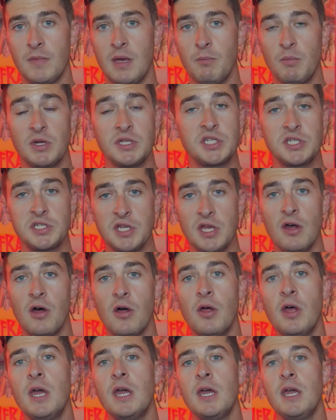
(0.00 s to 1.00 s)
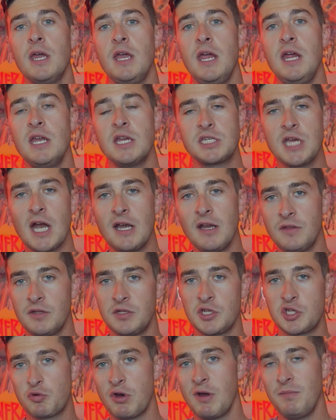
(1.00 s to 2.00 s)
But still, he decided that
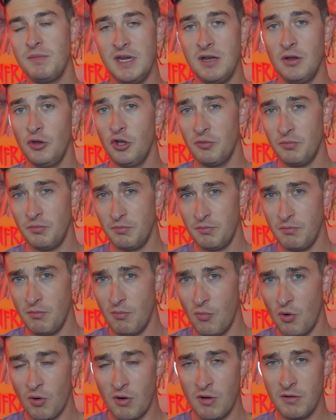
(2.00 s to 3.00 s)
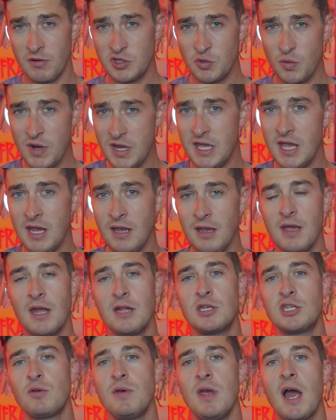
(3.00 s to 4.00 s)
the script needed a little more tweaking,
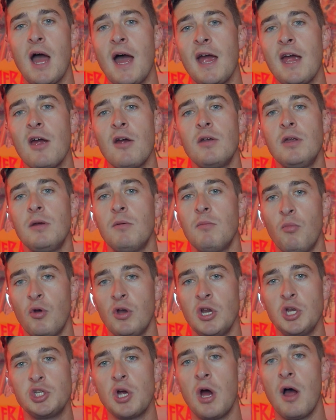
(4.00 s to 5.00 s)
and so he hired British